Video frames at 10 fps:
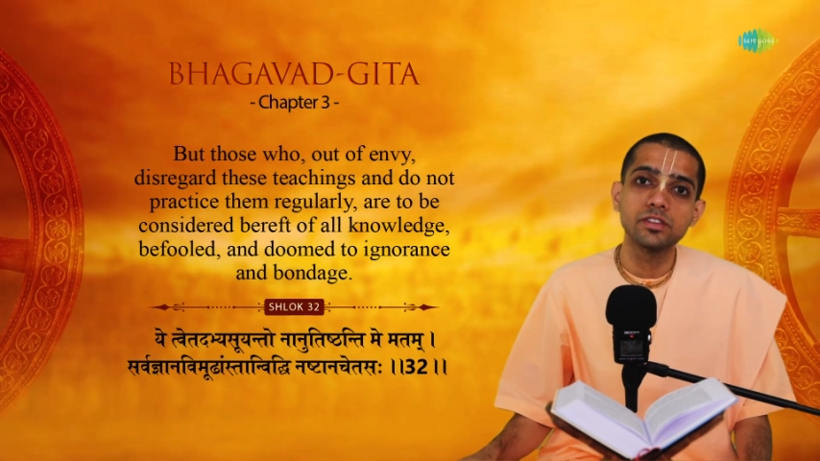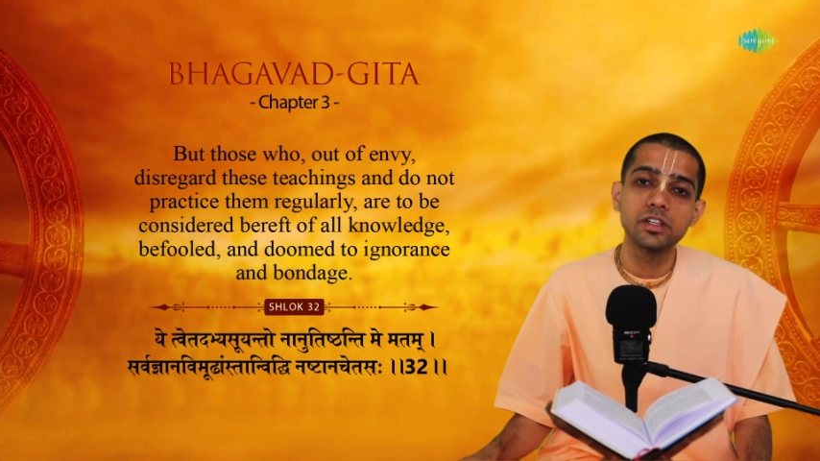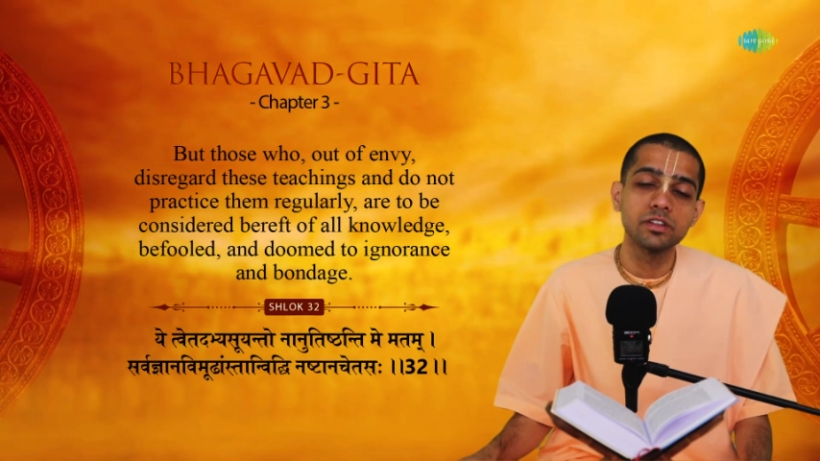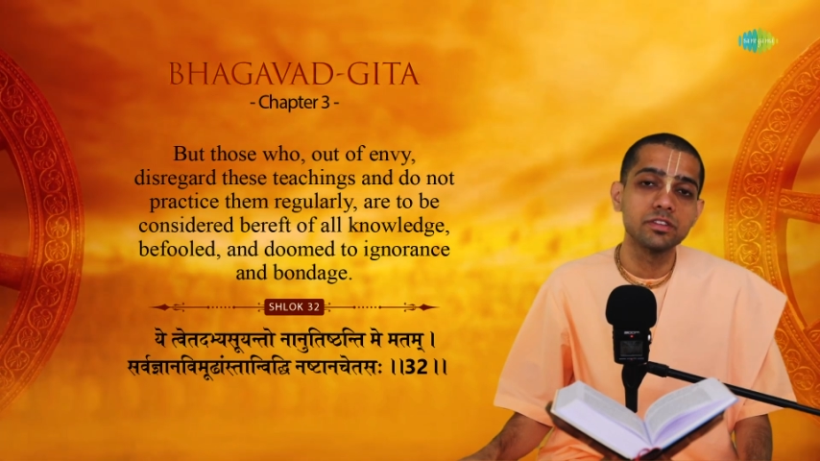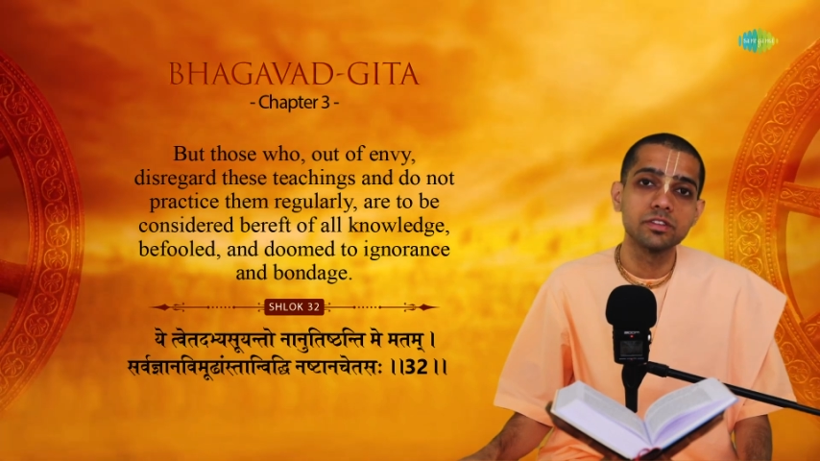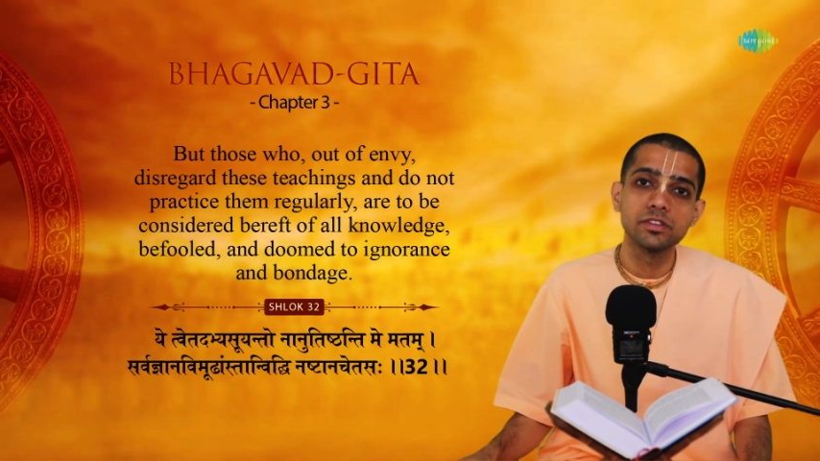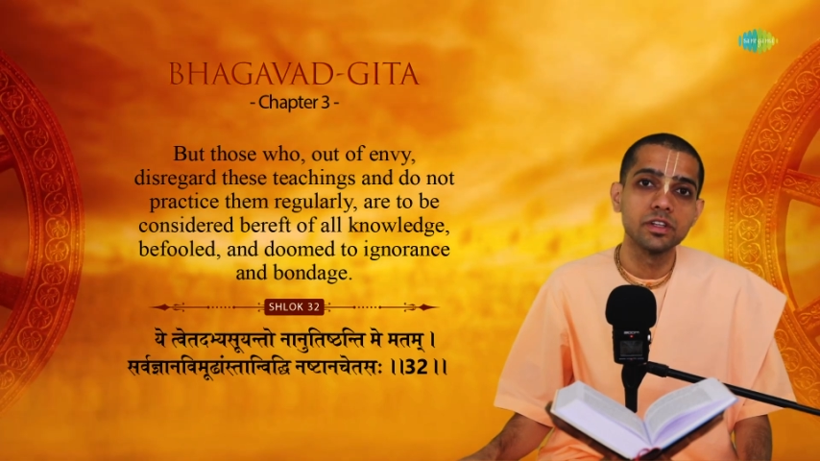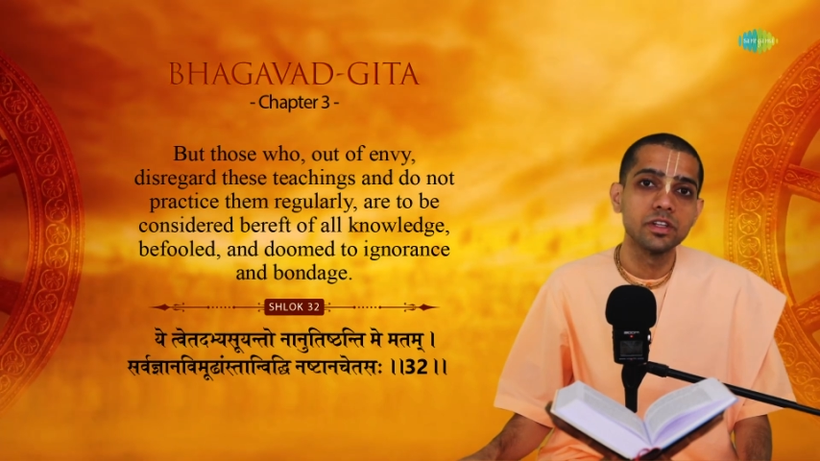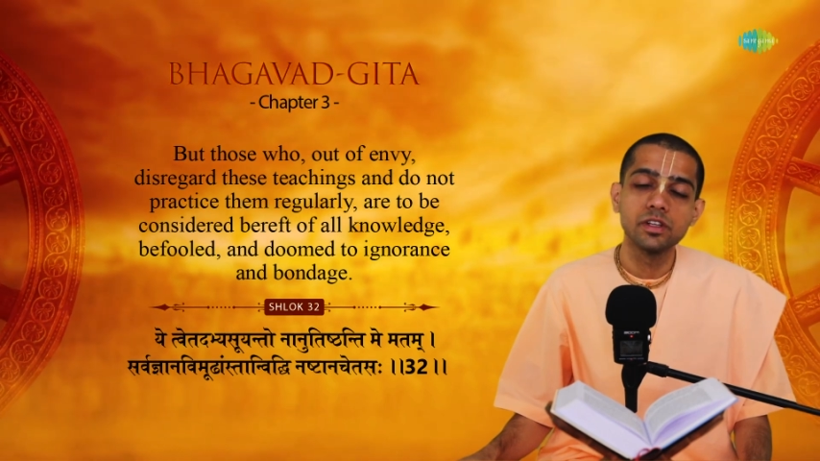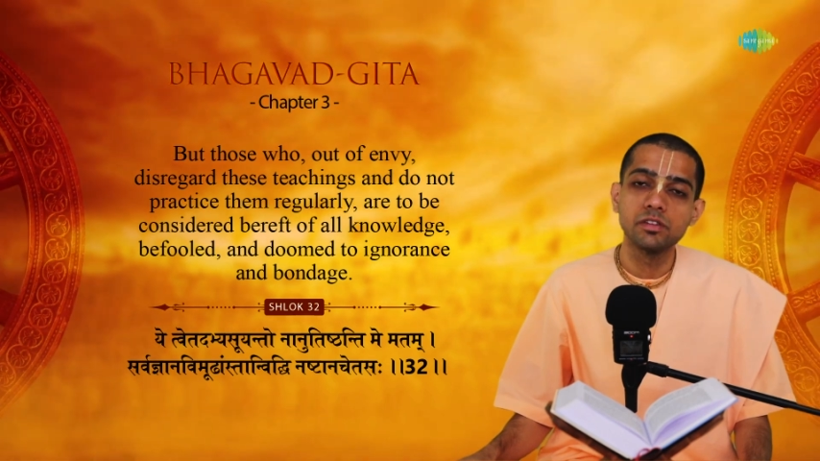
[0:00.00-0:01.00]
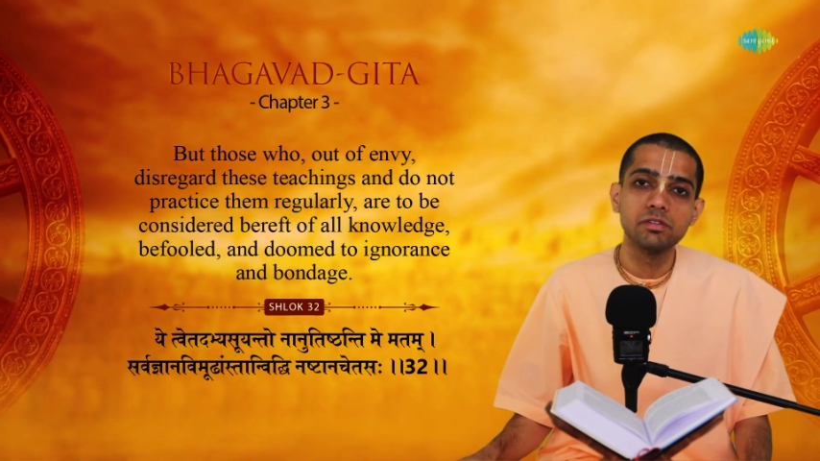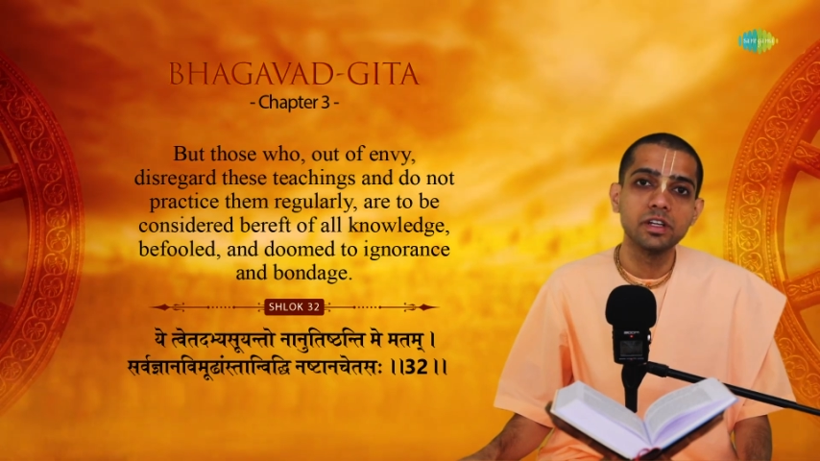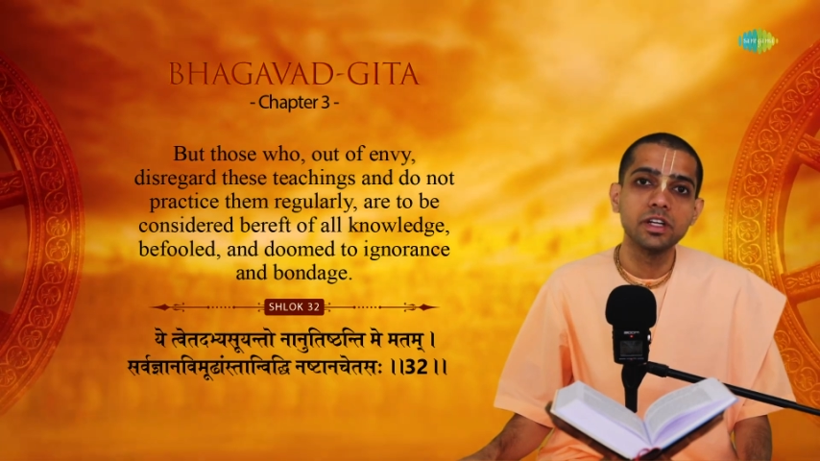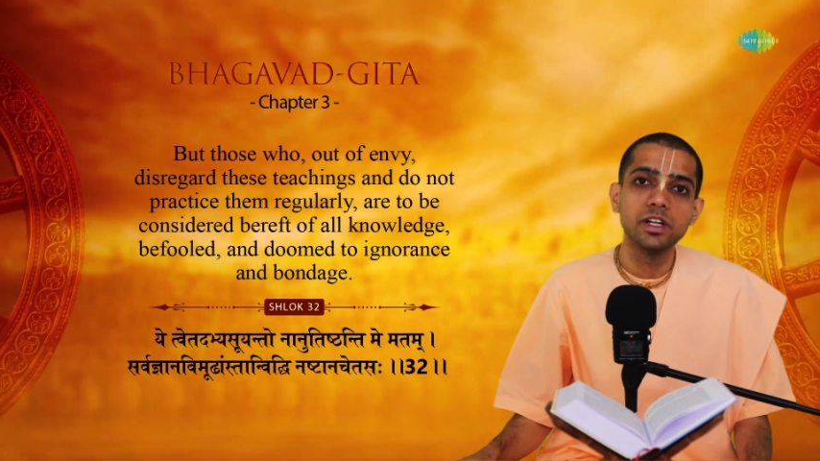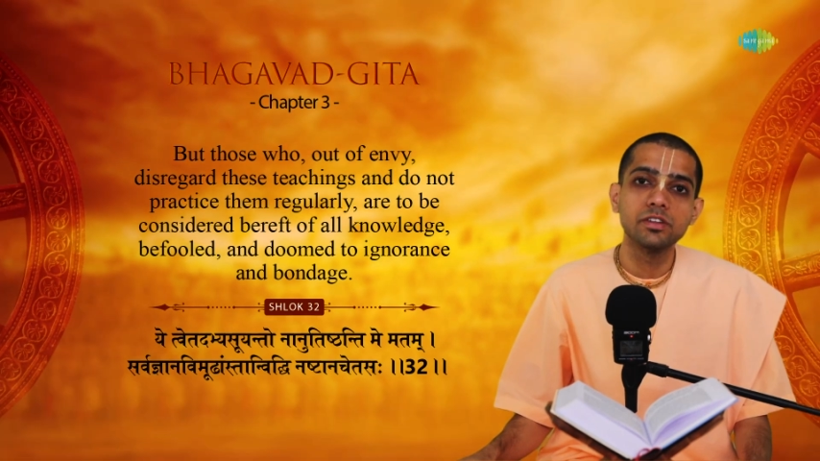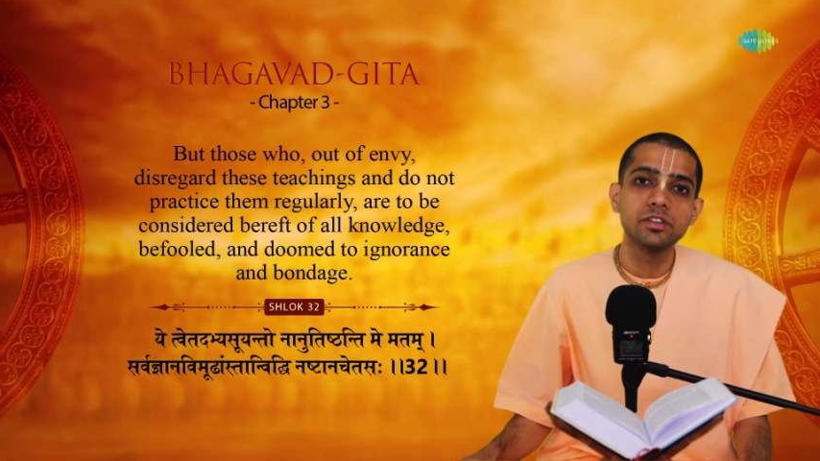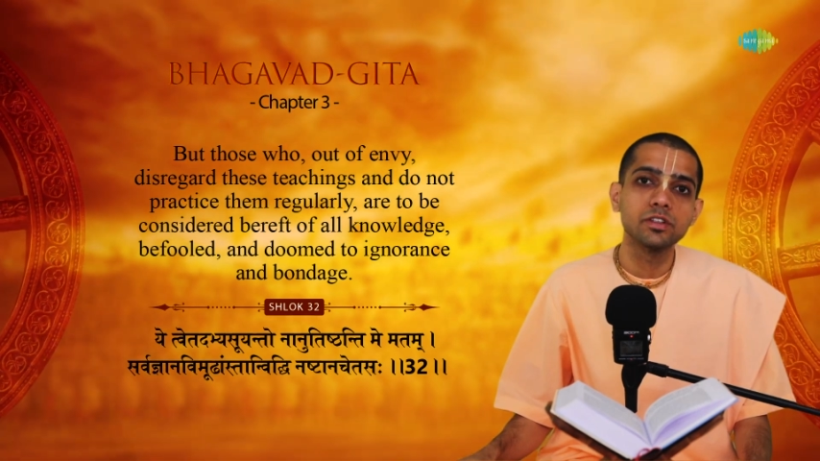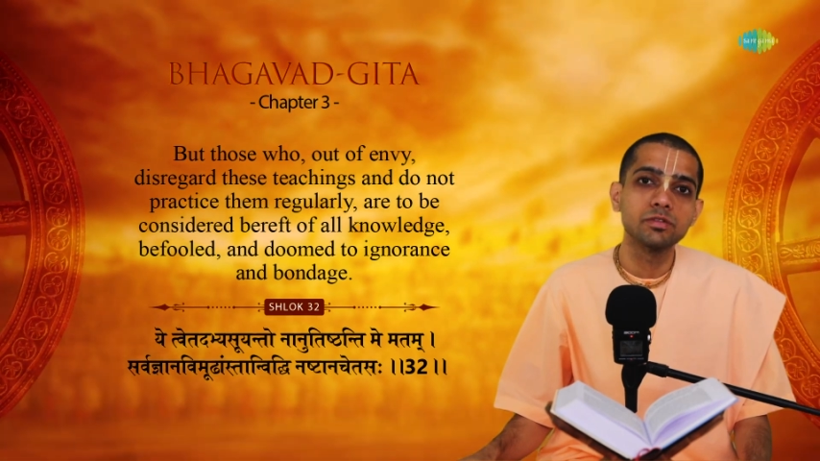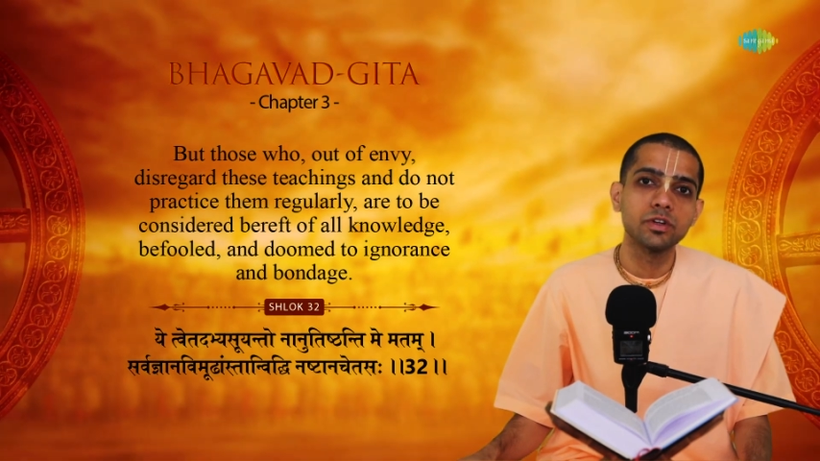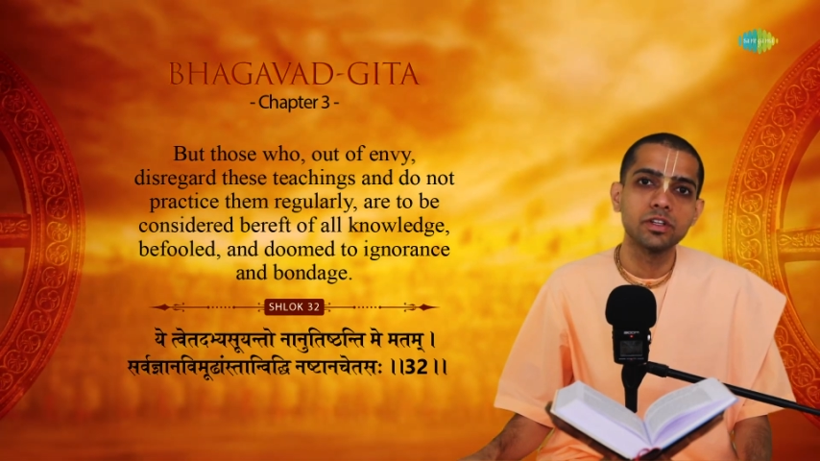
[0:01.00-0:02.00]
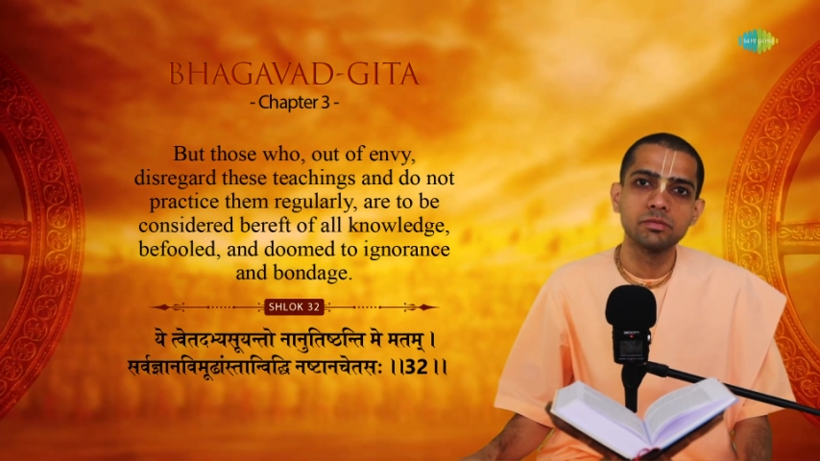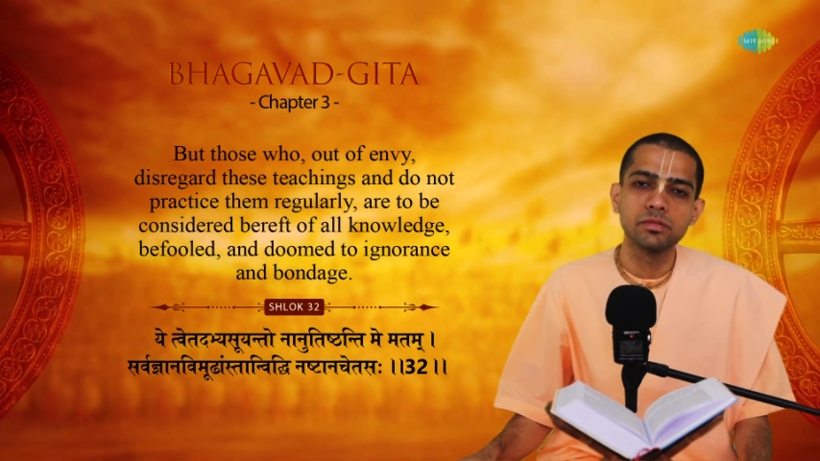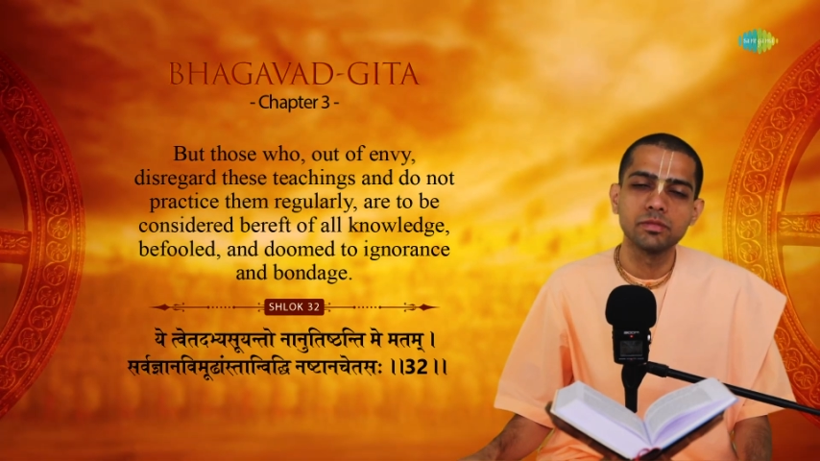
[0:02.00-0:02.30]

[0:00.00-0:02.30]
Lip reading: it is very dangerous for him.